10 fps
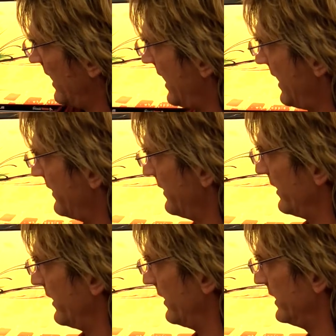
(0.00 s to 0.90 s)
and
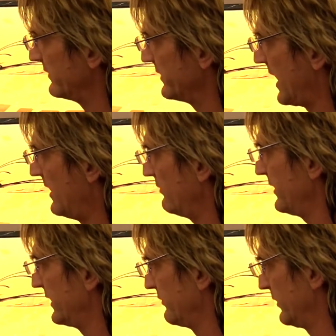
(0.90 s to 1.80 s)
I
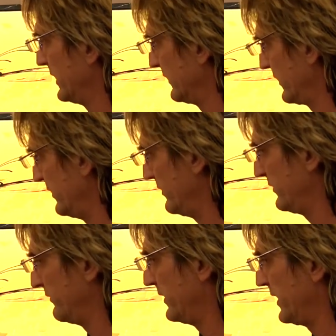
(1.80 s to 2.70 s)
don't think it's really as
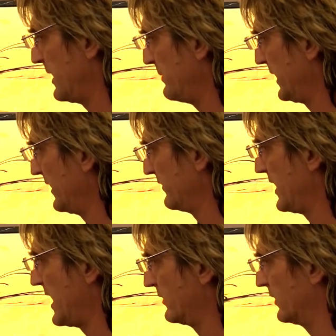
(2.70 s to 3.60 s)
conducive to typing
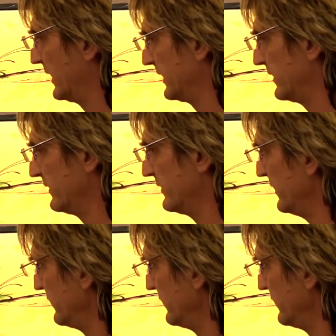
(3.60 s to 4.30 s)
as an angle like this